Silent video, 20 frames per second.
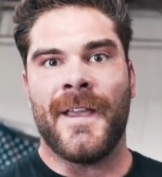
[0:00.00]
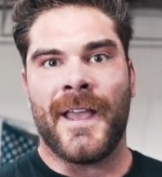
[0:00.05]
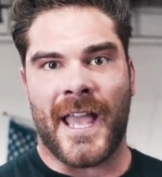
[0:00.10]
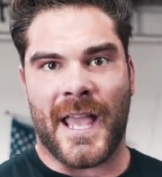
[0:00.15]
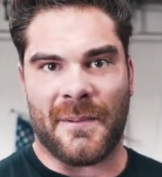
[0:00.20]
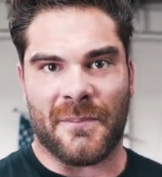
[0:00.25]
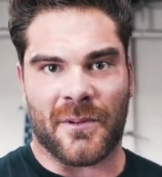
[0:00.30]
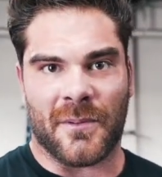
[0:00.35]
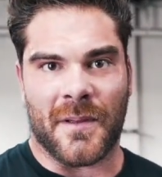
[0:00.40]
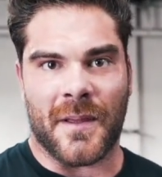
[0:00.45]

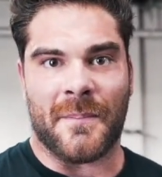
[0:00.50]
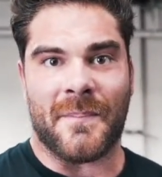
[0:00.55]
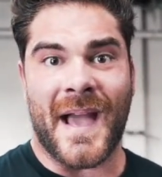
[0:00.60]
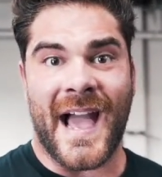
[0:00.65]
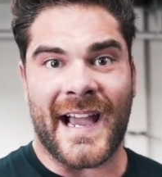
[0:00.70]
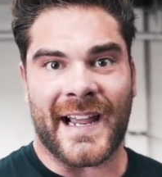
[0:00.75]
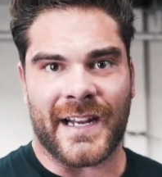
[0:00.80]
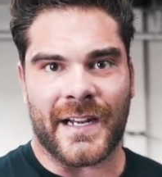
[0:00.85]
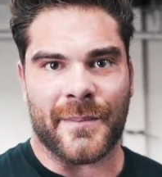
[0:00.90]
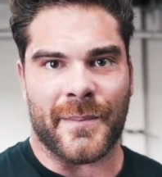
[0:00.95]
implement
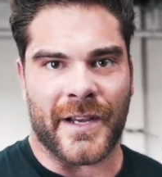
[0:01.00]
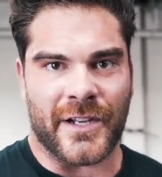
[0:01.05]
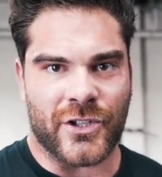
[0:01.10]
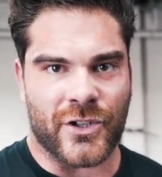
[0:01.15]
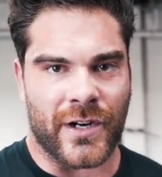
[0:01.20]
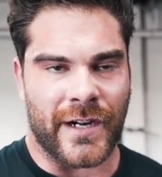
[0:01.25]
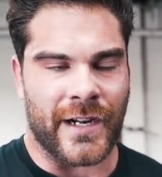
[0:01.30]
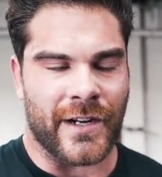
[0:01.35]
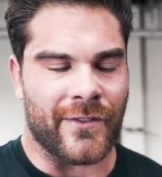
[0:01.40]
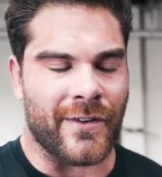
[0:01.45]
back into my
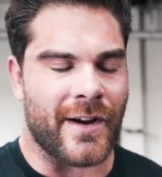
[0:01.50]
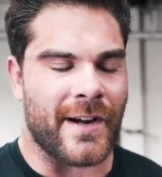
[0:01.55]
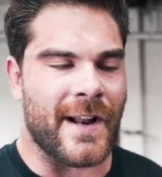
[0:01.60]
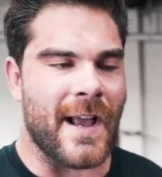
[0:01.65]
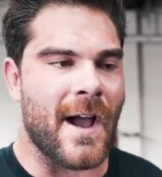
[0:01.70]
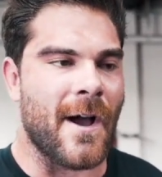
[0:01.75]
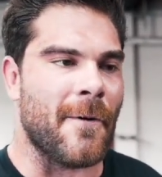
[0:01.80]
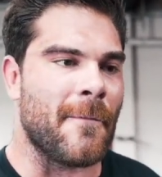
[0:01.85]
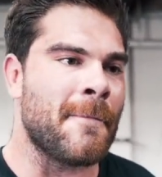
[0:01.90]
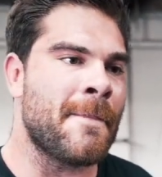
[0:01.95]
training right
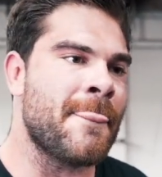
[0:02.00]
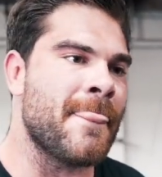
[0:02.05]
now.